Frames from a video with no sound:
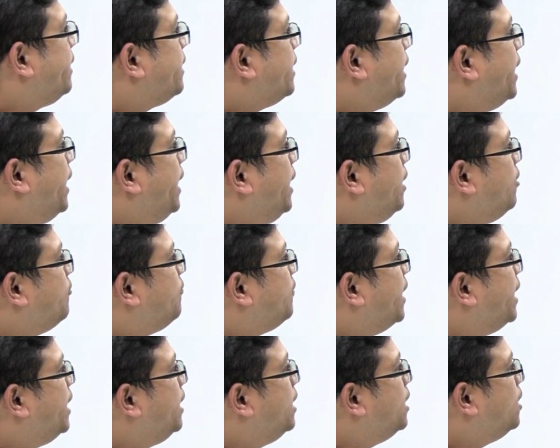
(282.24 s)
trying
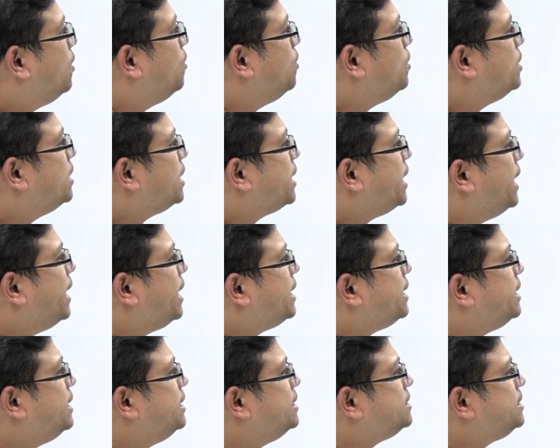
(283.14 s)
find out the
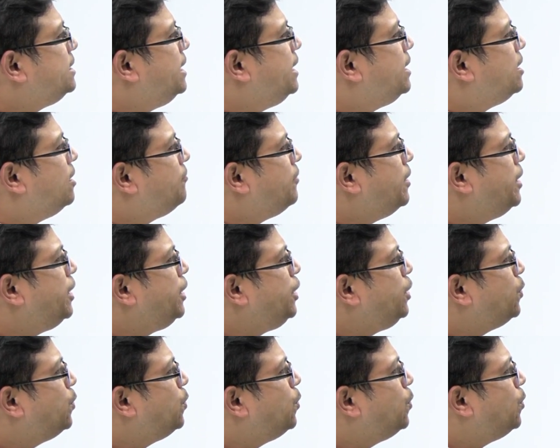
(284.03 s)
characteristic of a
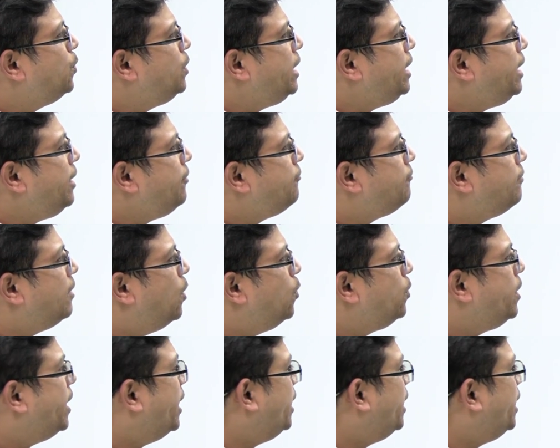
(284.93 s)
newly found